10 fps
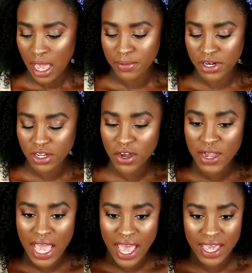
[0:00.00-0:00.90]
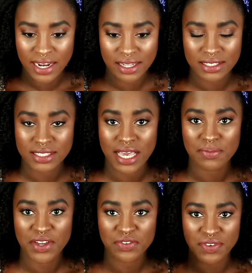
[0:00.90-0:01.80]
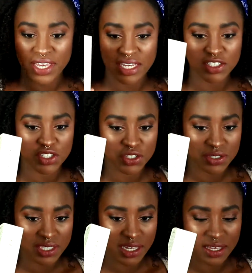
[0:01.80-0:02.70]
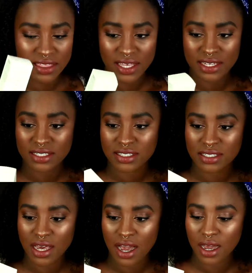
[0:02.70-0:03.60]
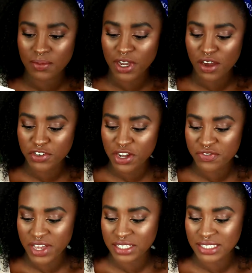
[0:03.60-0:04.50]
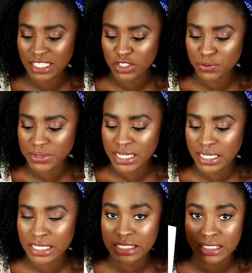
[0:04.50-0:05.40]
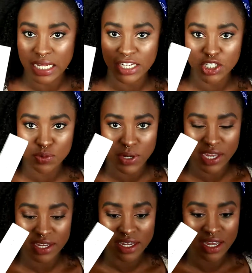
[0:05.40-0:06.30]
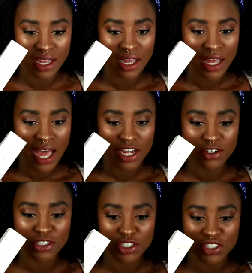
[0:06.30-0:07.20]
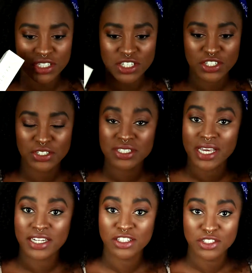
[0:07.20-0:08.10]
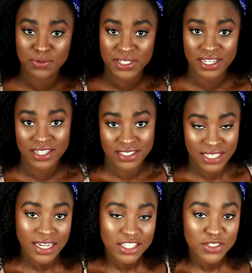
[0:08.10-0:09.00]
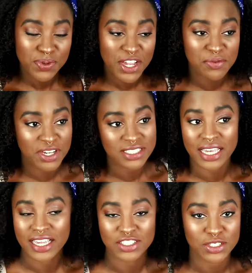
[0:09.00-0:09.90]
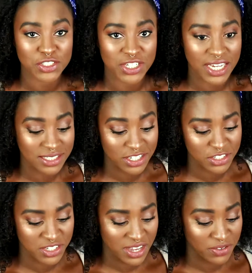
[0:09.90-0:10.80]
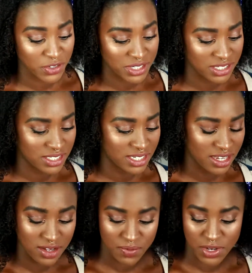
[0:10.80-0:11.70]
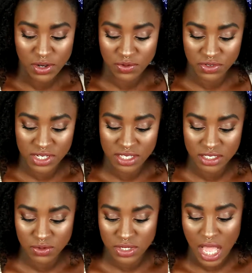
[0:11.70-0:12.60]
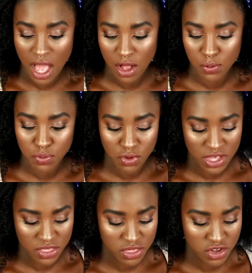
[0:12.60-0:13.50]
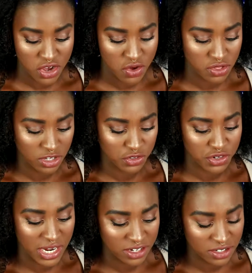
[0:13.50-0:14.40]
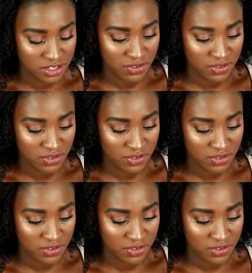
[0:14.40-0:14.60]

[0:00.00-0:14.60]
I'm going to go ahead and set my face using this Cover FX Illuminating Setting Spray. I don't usually use an illuminating setting spray because, like I told you guys, I usually have oily skin, but hopefully this will help with, you know, the dryness